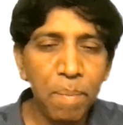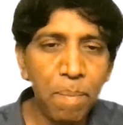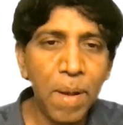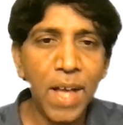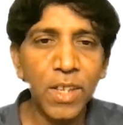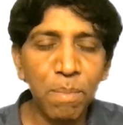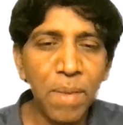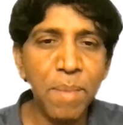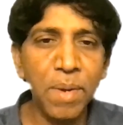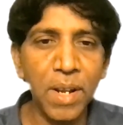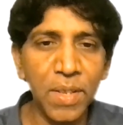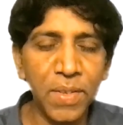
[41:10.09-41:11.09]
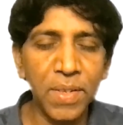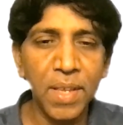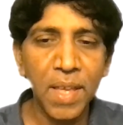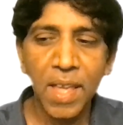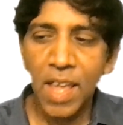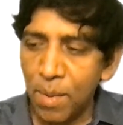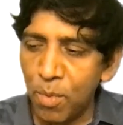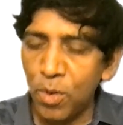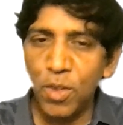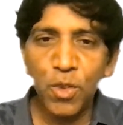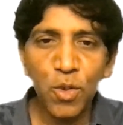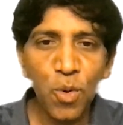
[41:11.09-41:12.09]
past memories
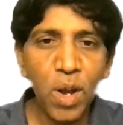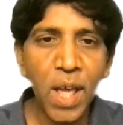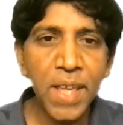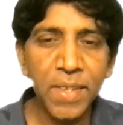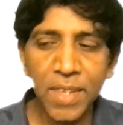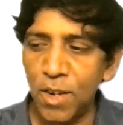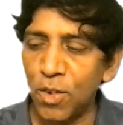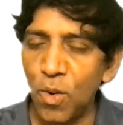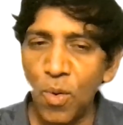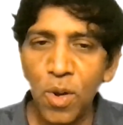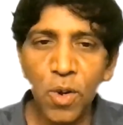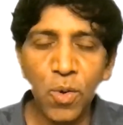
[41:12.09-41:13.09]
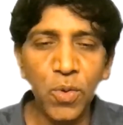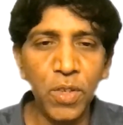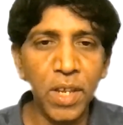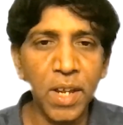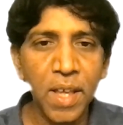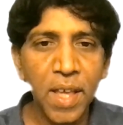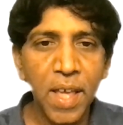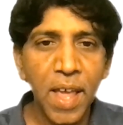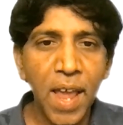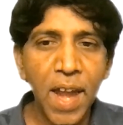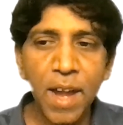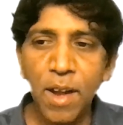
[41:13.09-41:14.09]
about this whole eyesight slowly losing,
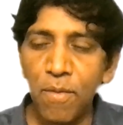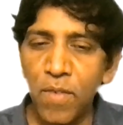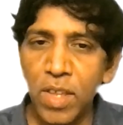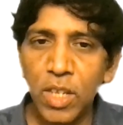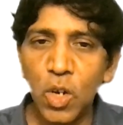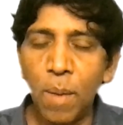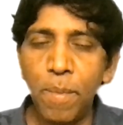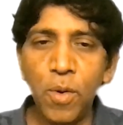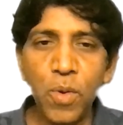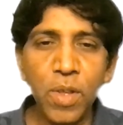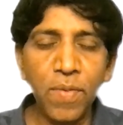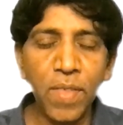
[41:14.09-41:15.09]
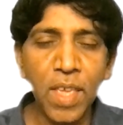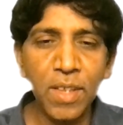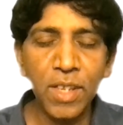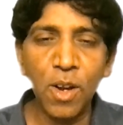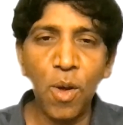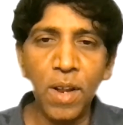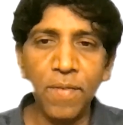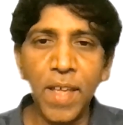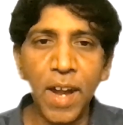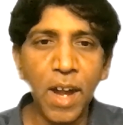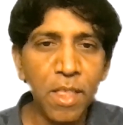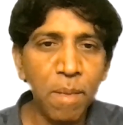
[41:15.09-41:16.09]
and we stop doing things, and all of
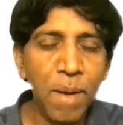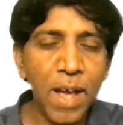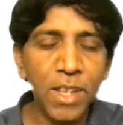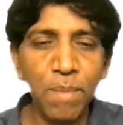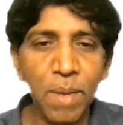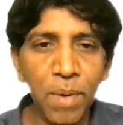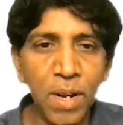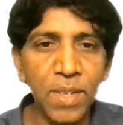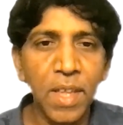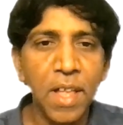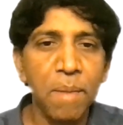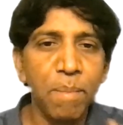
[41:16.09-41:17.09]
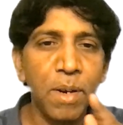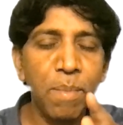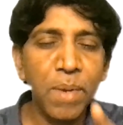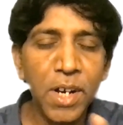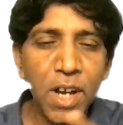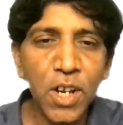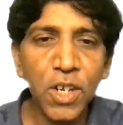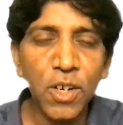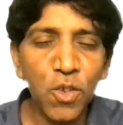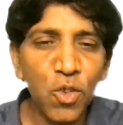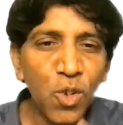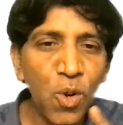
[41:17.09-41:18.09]
that are the past memories. But meditation
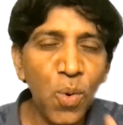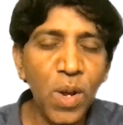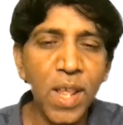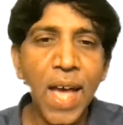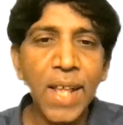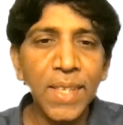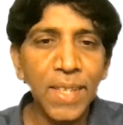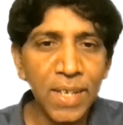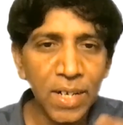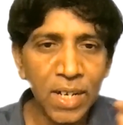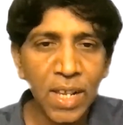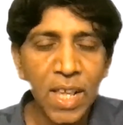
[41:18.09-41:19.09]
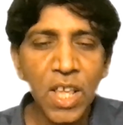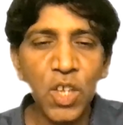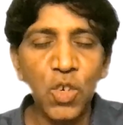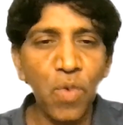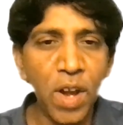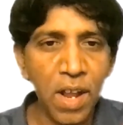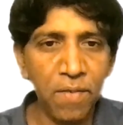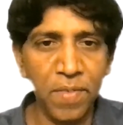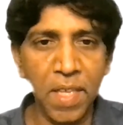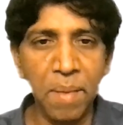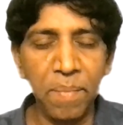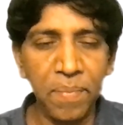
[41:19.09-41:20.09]
is slowly unseating each one of
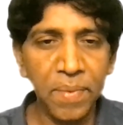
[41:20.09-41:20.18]
them.